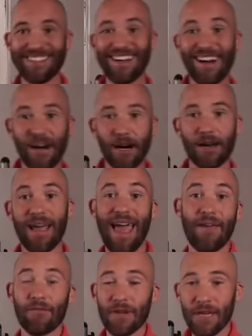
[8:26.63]
is on
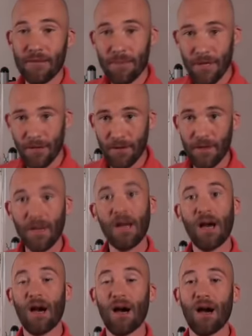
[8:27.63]
every computer
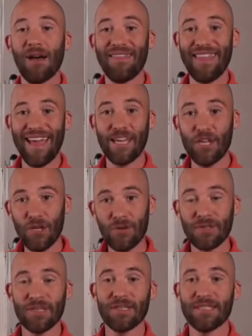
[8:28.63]
that
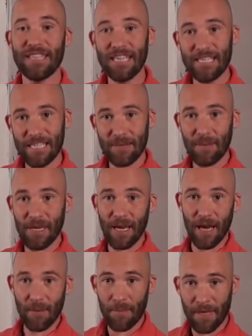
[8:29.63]
uses
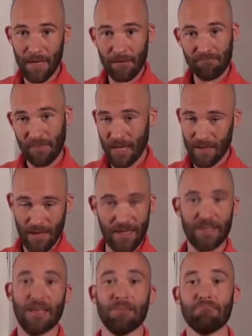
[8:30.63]
TCP/IP
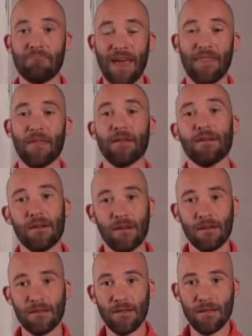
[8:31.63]
as a method
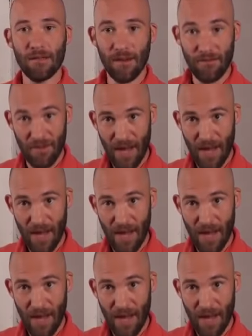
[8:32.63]
of